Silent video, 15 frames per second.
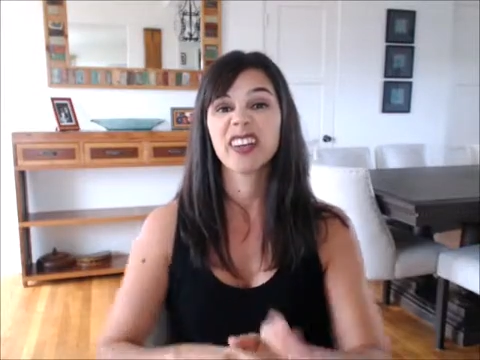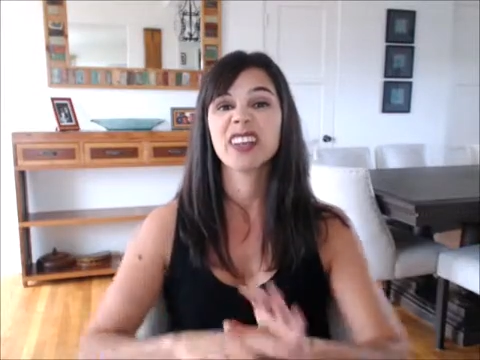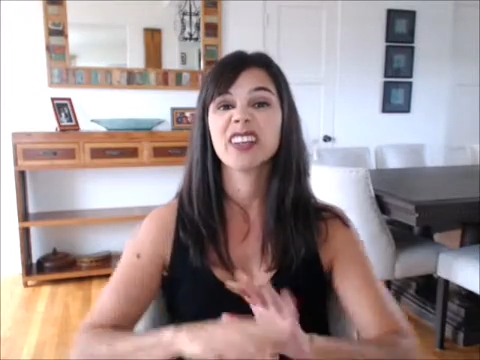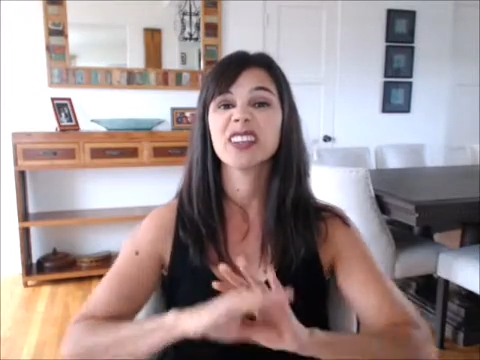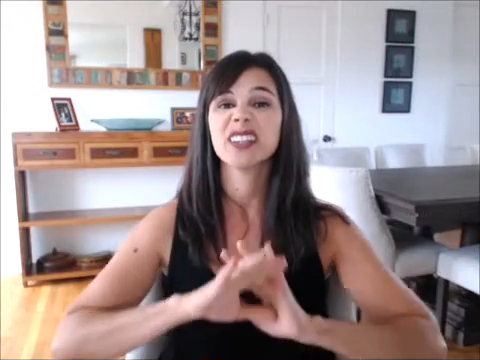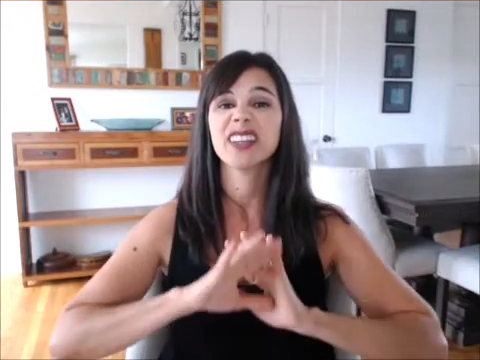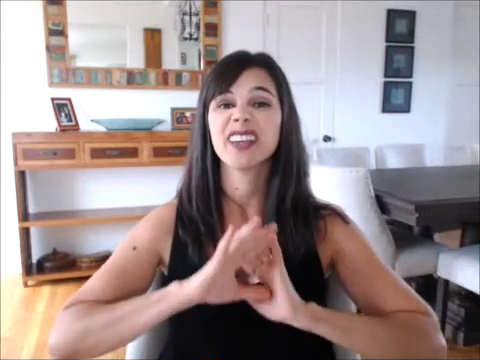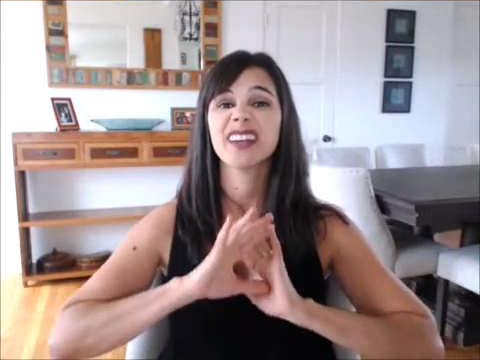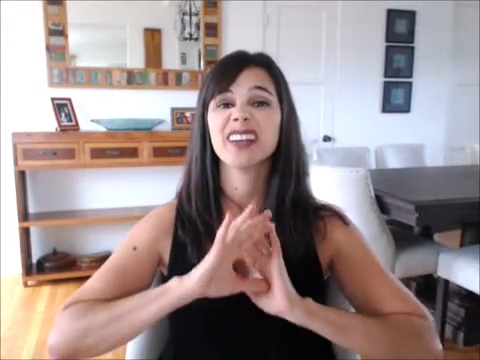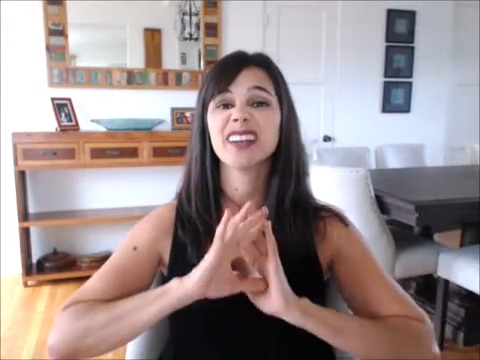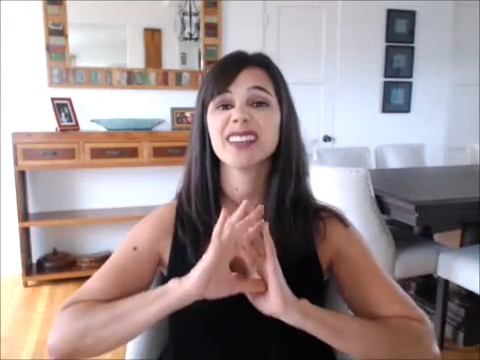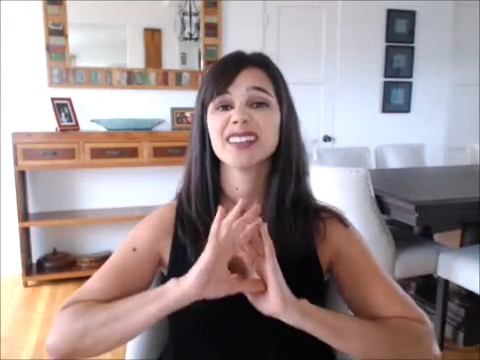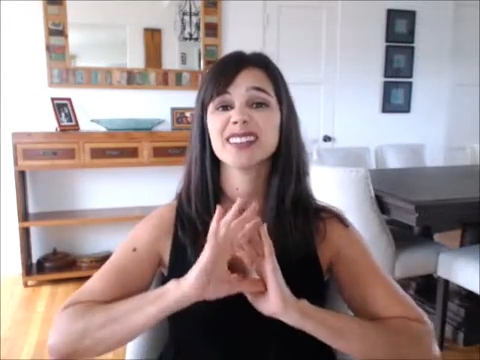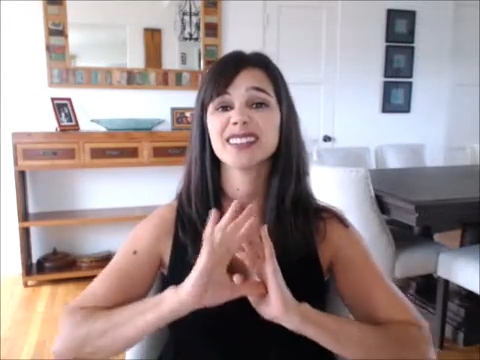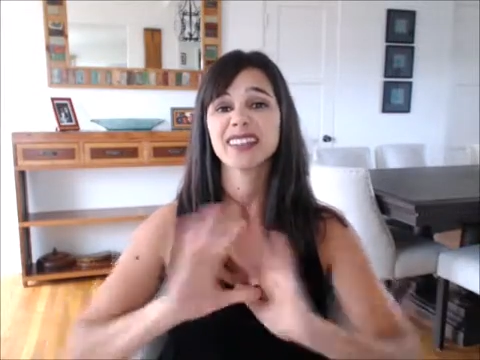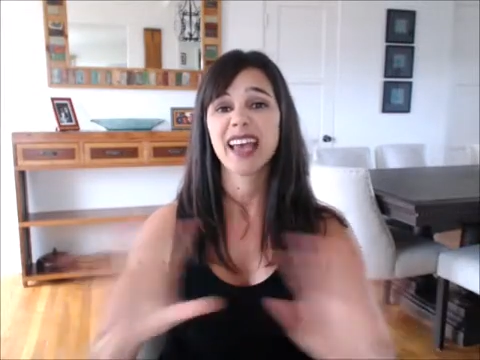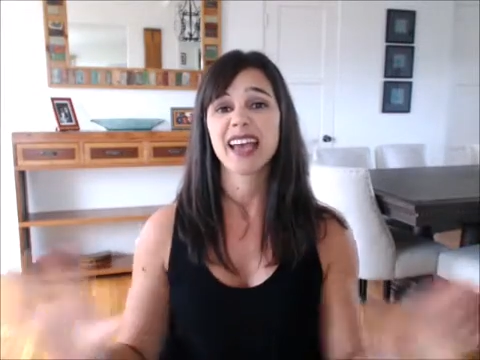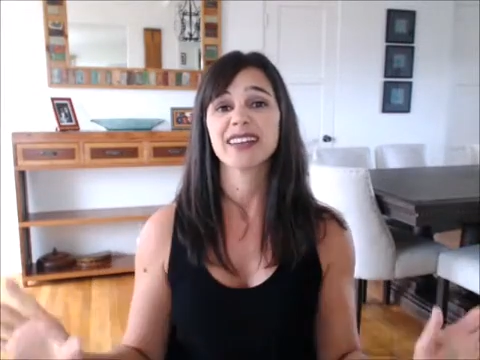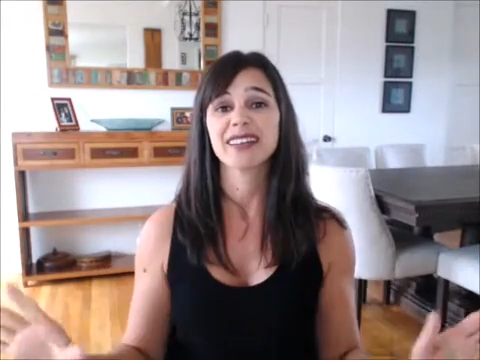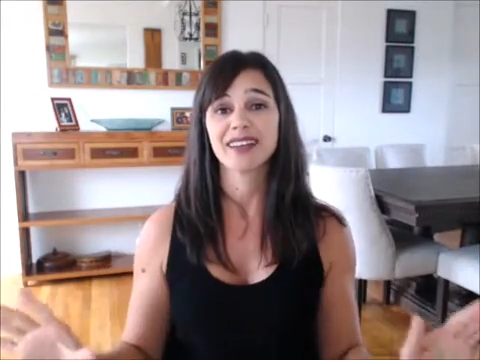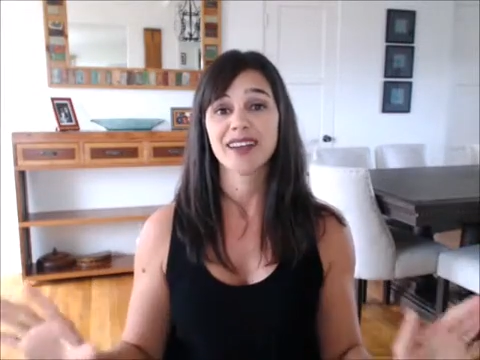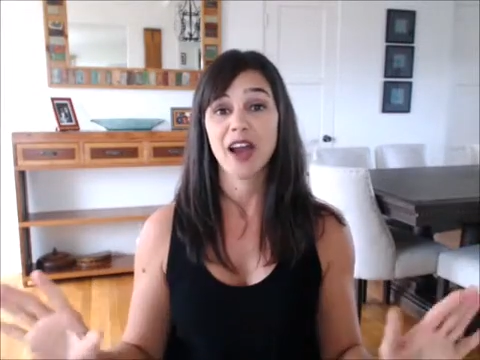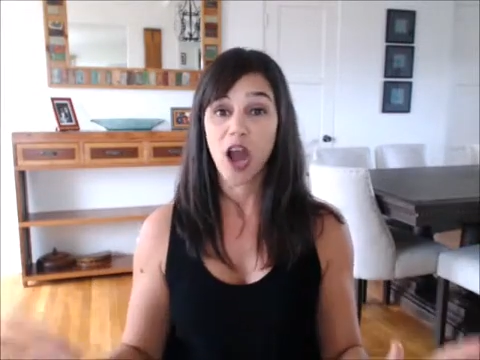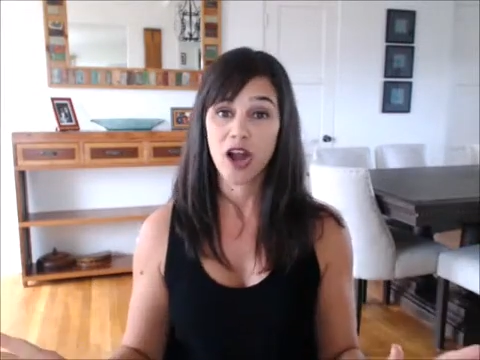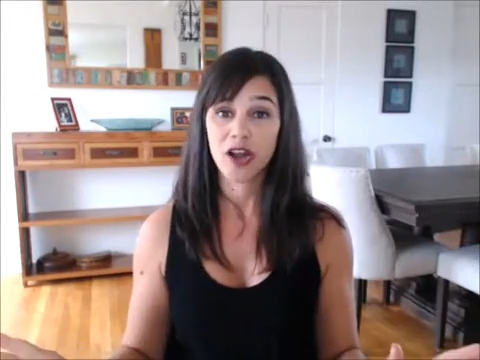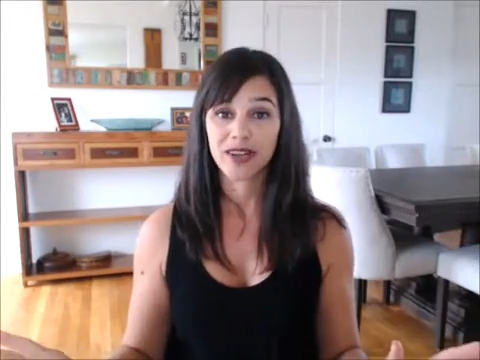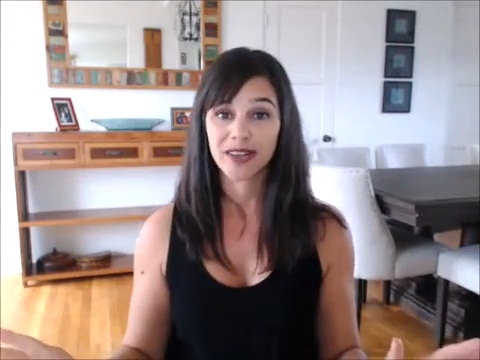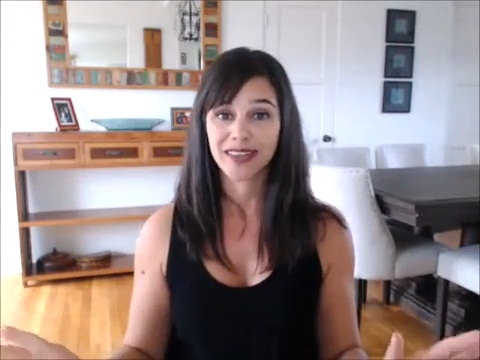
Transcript: And it's not hard.